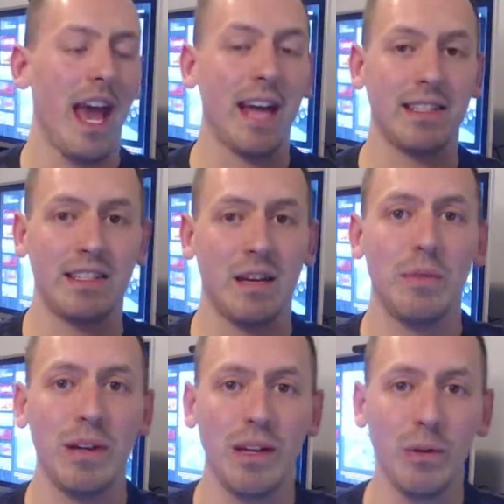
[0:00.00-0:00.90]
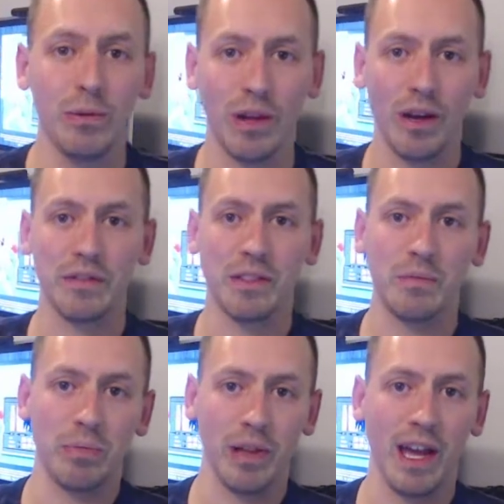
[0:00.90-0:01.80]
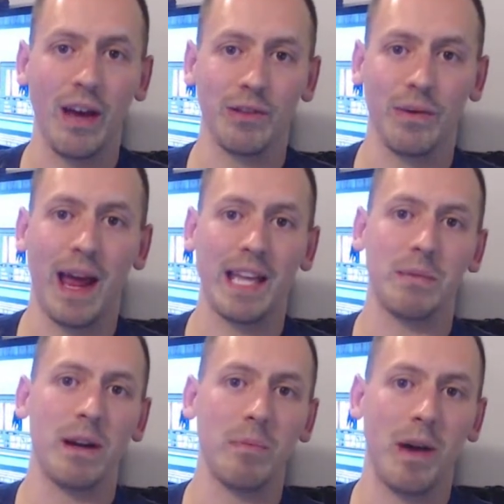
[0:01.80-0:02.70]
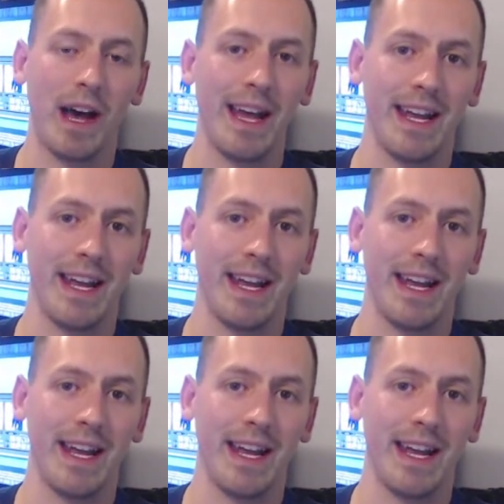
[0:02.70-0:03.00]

as somebody who loves to play on the Raspberry Pi,